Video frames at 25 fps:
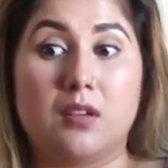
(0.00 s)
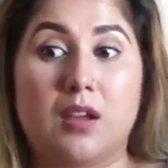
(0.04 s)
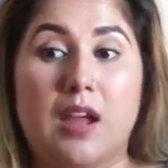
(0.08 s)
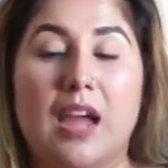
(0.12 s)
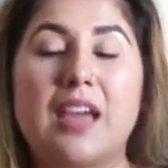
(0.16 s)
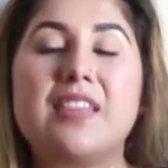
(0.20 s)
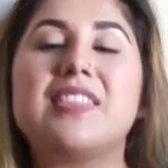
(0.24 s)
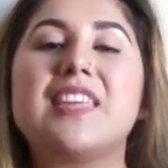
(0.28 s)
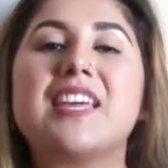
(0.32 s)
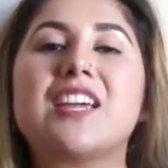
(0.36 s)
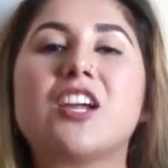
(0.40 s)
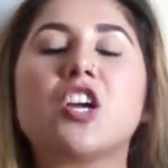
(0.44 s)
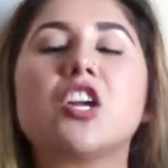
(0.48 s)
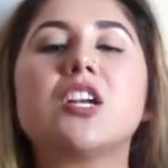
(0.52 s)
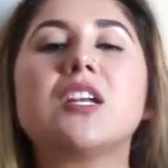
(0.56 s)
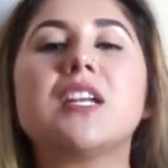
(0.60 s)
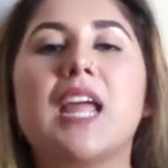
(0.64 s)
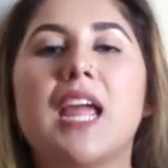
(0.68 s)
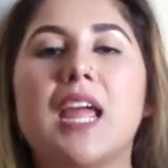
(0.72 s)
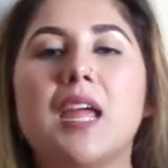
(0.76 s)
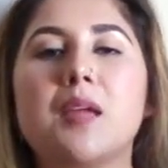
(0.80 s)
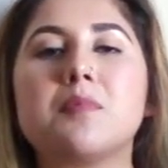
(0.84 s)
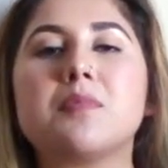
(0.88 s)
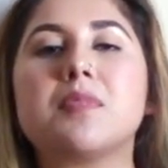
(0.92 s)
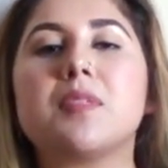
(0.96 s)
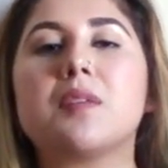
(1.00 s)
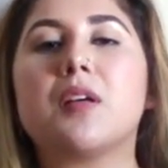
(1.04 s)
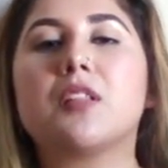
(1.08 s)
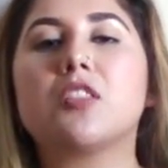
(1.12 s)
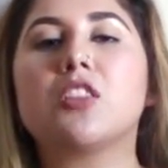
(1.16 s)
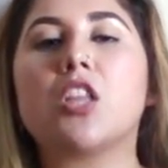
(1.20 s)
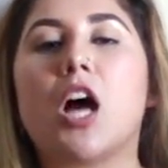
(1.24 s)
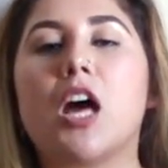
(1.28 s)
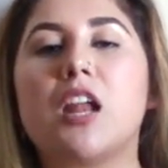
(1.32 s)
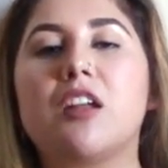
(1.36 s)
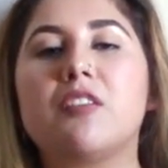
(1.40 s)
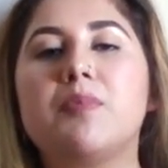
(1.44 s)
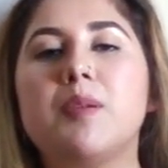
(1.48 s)
I think her name, a
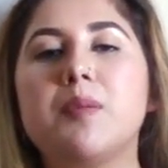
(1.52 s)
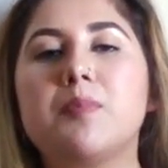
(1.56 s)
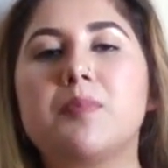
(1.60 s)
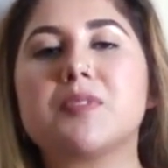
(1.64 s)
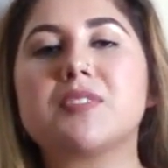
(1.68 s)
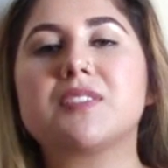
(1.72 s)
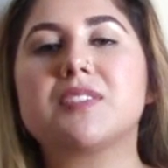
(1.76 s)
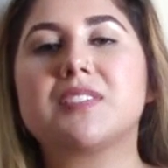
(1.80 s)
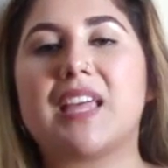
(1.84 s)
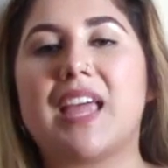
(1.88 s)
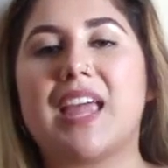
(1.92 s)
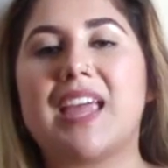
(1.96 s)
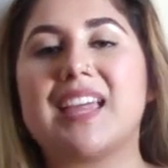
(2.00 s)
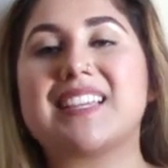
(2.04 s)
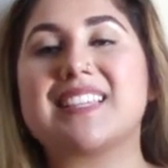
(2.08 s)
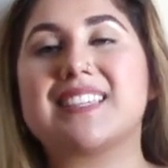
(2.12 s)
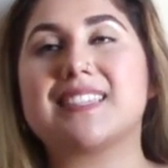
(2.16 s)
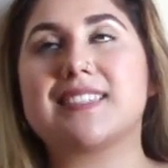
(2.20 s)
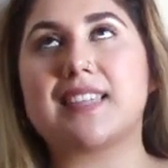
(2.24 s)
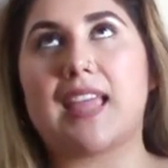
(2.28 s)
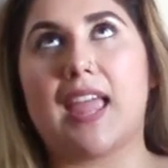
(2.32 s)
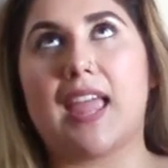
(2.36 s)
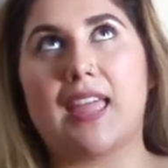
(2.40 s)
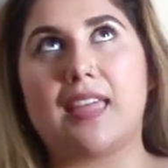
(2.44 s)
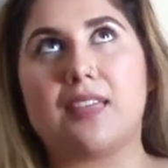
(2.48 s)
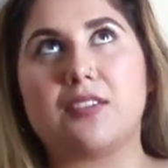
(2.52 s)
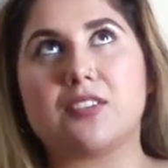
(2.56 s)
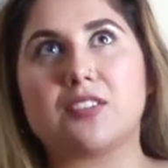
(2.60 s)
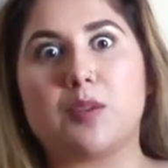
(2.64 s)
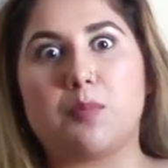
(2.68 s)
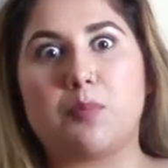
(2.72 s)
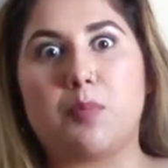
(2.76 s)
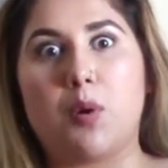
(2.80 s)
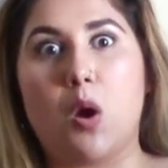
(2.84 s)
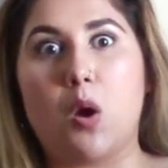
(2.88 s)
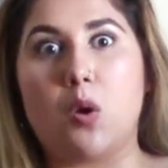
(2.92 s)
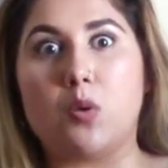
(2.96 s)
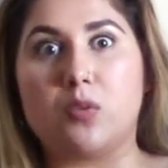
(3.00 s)
lot of people say
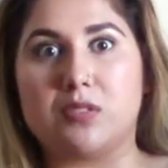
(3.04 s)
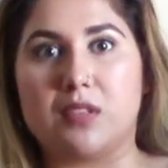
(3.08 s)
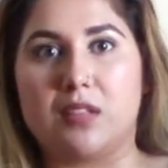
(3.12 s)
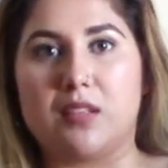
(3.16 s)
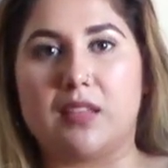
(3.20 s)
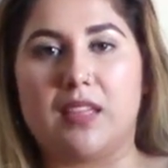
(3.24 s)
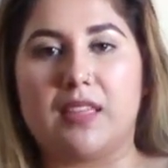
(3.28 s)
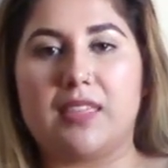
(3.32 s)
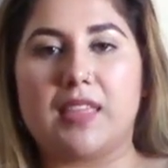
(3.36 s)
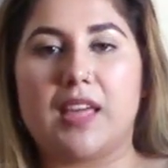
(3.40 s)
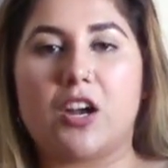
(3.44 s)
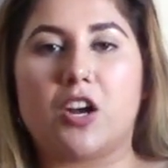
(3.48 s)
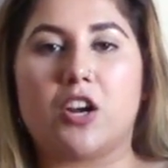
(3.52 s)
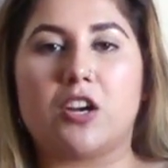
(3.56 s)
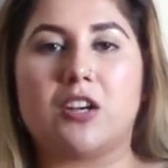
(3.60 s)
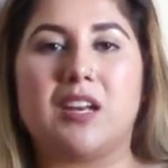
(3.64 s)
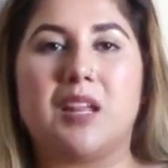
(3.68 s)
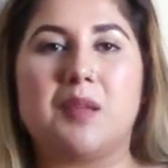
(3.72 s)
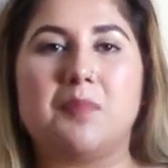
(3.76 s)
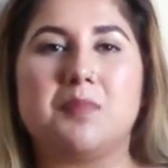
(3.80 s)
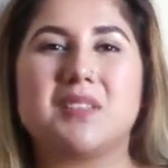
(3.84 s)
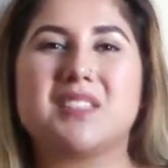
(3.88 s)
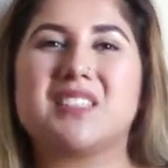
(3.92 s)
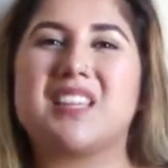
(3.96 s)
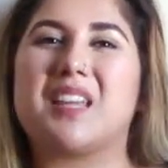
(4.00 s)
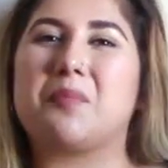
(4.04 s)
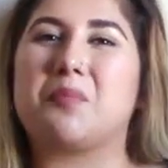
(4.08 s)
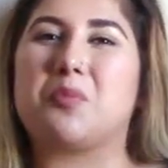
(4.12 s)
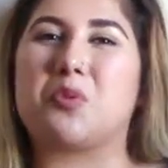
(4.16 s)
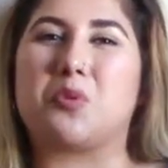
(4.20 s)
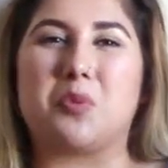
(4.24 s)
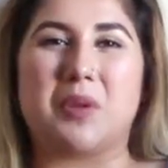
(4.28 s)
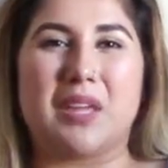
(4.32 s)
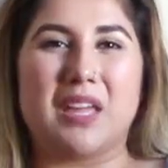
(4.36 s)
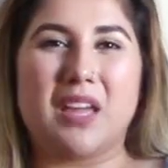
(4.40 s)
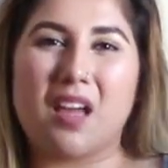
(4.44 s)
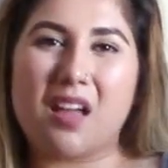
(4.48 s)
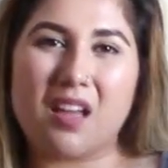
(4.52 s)
supposedly that her name is like
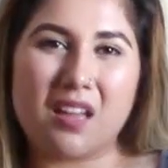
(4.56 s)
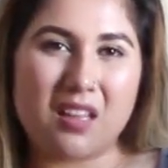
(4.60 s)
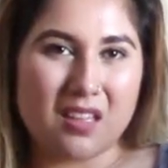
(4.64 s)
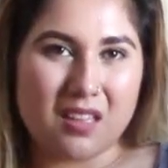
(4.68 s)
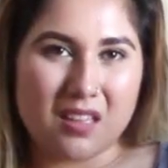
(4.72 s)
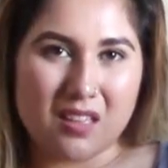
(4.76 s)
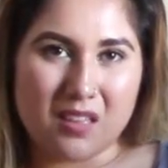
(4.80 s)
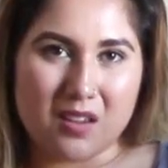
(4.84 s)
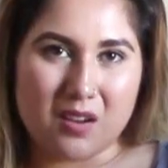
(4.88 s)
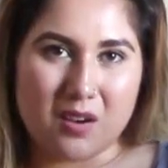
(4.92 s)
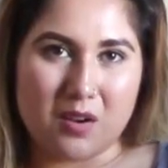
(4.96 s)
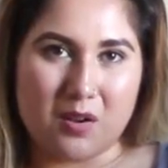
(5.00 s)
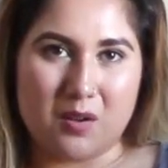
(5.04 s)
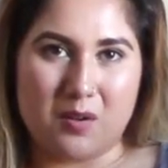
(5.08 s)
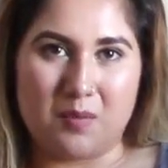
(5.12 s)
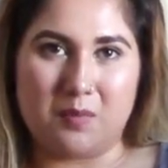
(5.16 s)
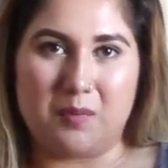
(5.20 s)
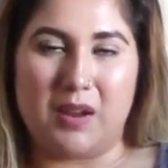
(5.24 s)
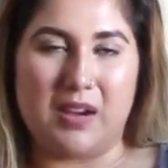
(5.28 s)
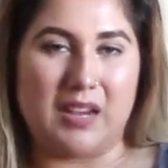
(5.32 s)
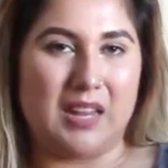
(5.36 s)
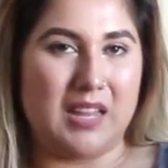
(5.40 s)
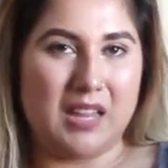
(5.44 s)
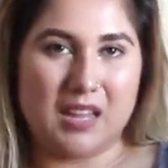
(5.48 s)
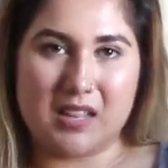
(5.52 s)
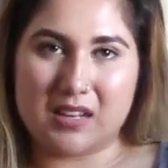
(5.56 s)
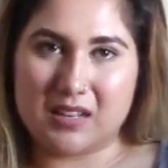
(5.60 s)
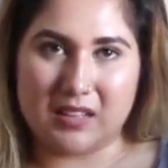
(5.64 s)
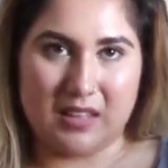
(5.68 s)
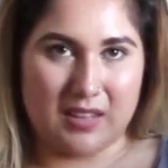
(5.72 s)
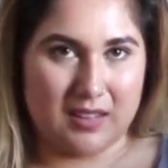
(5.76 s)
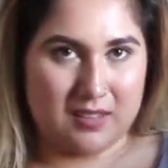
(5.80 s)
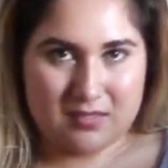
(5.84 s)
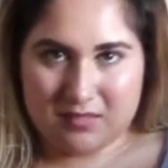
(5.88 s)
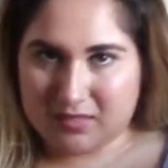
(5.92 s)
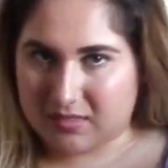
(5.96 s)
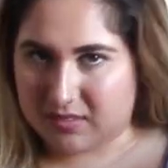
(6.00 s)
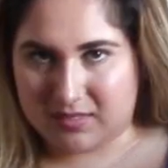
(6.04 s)
Maria,
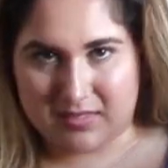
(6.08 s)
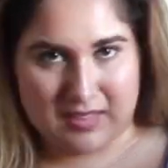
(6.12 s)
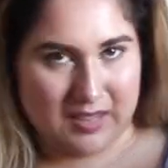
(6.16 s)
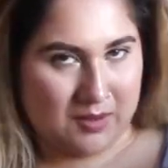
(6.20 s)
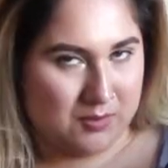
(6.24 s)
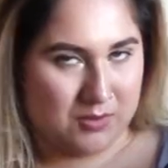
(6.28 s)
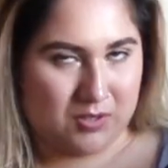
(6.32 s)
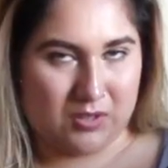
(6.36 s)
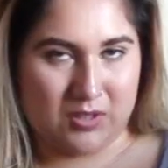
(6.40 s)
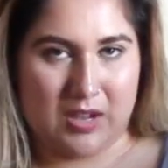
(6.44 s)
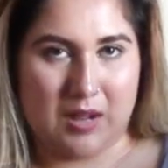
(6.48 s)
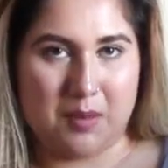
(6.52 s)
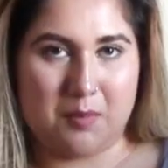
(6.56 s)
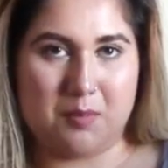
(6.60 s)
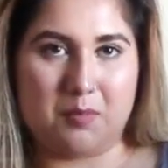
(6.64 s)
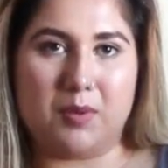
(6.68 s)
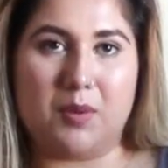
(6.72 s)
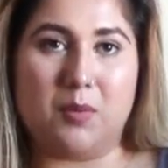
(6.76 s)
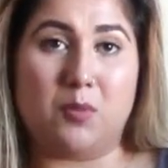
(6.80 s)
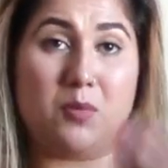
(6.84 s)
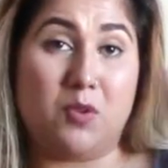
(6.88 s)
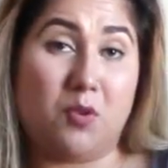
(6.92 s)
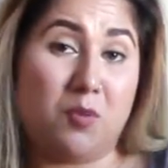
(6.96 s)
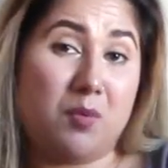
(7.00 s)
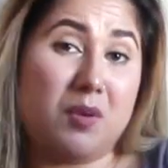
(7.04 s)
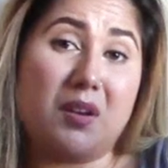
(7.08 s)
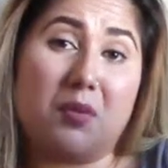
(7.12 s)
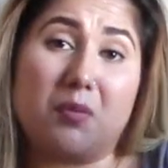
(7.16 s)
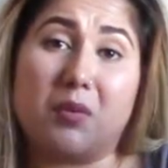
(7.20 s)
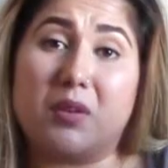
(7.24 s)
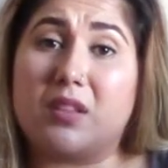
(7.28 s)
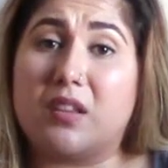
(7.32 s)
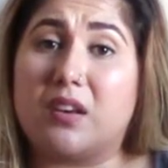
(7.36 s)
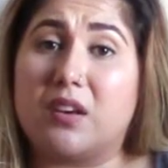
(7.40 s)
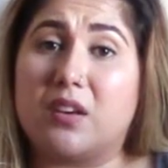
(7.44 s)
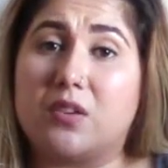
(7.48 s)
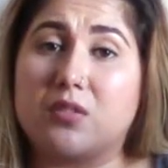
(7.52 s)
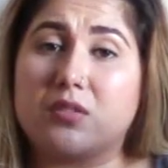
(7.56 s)
like that was her name, but nobody
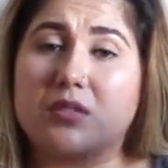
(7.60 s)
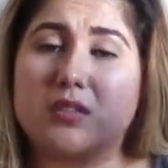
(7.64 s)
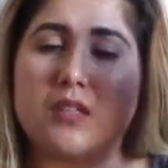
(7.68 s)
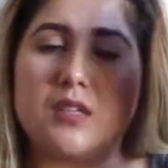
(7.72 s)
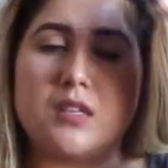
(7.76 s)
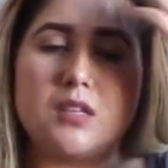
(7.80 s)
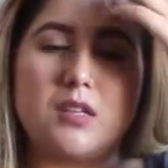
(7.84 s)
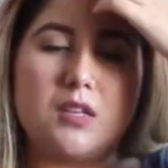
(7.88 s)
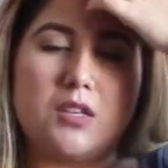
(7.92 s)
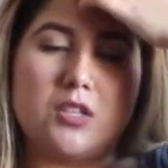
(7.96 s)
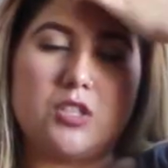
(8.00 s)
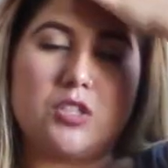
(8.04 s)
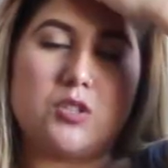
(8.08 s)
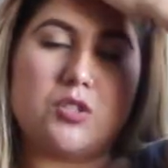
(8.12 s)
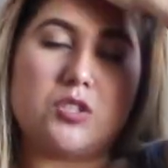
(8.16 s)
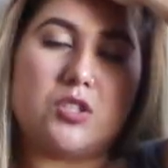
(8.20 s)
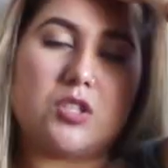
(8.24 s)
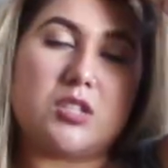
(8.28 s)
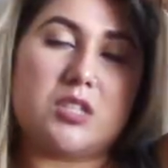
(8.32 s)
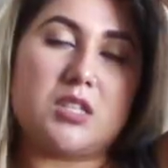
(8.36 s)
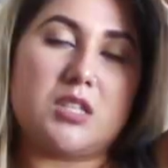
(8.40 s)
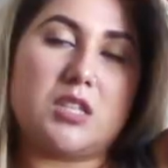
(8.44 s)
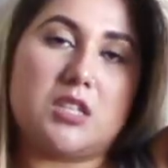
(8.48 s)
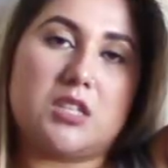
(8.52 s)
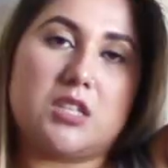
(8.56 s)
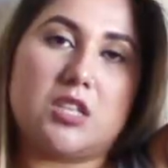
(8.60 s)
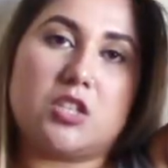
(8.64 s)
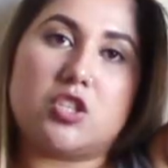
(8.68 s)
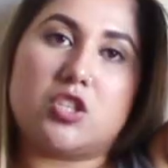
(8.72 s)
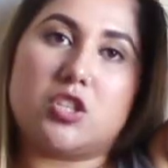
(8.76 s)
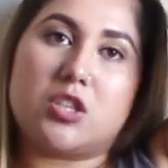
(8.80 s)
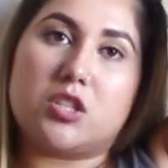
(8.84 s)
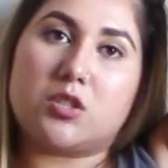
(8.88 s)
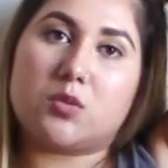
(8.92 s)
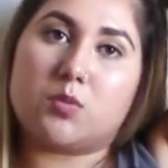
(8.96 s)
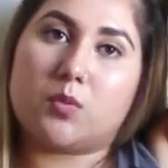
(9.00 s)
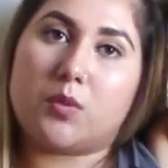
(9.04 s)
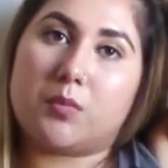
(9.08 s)
really knows. She was just an
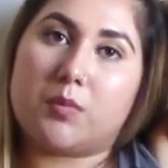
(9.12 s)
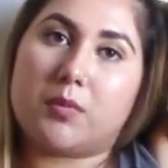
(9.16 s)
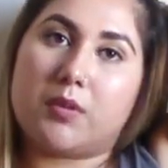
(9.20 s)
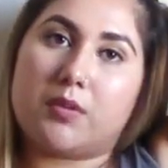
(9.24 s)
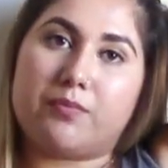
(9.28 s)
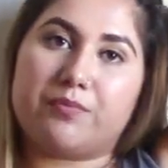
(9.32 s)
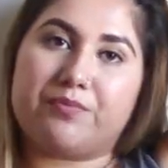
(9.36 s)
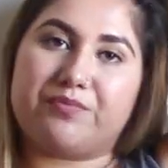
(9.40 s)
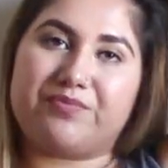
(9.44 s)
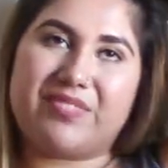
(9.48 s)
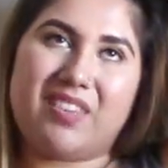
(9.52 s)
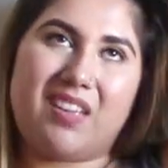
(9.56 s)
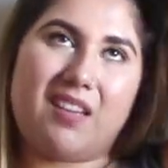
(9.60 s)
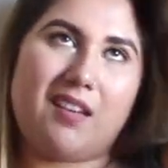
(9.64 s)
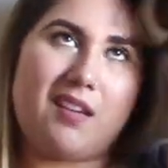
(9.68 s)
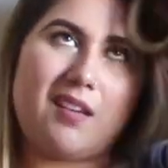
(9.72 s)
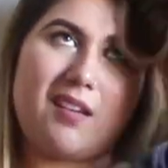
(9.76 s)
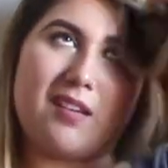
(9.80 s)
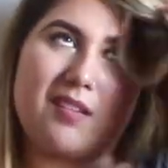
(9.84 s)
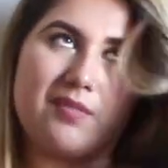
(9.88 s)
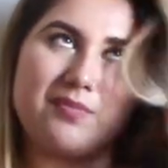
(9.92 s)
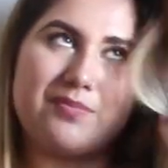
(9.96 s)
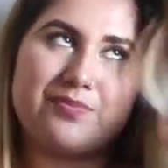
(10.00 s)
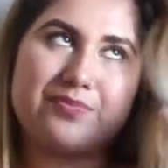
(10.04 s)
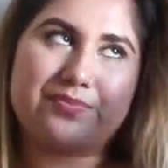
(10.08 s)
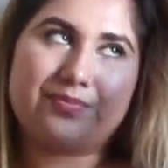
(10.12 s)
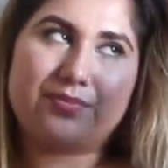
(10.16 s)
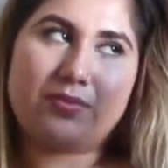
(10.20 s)
indigenous woman. Yeah.